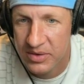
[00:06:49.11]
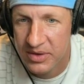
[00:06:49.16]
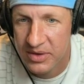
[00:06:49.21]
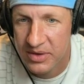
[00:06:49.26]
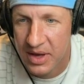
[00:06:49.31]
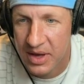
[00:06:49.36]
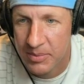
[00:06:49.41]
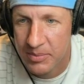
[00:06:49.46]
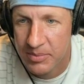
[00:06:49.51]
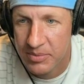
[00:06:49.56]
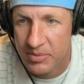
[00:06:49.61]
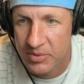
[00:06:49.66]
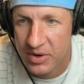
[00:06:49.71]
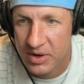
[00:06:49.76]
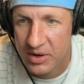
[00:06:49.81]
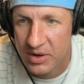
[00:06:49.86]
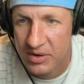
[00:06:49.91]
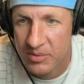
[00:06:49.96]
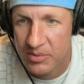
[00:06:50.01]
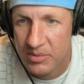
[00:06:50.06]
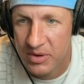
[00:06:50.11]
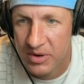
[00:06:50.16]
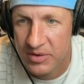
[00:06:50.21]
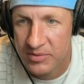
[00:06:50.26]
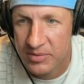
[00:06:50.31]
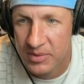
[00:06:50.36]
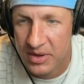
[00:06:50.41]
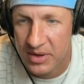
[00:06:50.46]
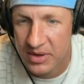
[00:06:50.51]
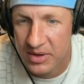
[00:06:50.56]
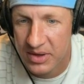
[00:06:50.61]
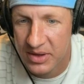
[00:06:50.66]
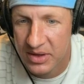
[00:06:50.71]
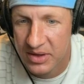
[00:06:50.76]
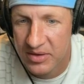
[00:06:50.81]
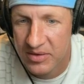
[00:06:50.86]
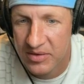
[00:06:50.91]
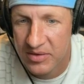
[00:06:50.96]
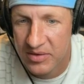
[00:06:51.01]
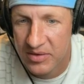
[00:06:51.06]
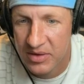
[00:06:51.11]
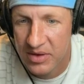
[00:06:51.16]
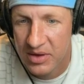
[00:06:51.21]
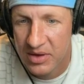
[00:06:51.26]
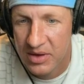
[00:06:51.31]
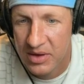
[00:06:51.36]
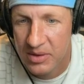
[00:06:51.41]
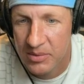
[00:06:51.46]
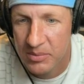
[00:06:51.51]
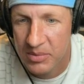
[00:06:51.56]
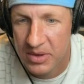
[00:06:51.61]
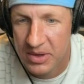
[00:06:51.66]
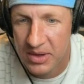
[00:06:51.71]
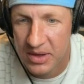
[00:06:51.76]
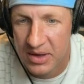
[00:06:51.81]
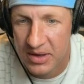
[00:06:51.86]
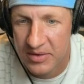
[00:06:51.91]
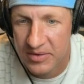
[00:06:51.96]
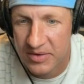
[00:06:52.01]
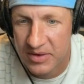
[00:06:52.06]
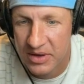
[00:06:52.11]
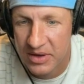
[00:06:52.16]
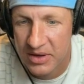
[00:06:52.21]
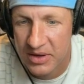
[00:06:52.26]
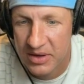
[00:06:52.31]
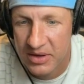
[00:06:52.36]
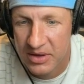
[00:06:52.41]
top 100 prospect leads Biloxi.